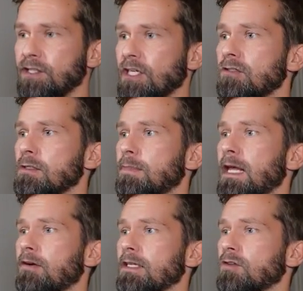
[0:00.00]
general
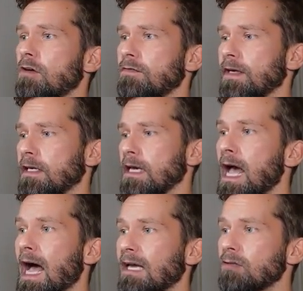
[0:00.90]
Playwright config,
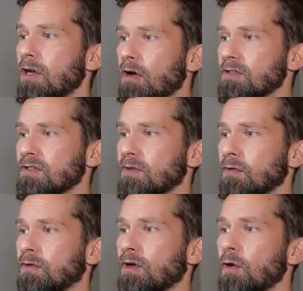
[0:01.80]
I could also
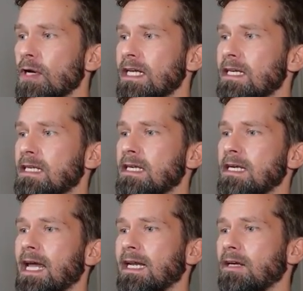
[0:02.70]
go in here
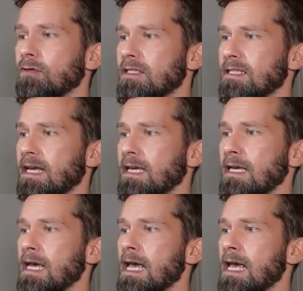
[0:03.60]
and I could say,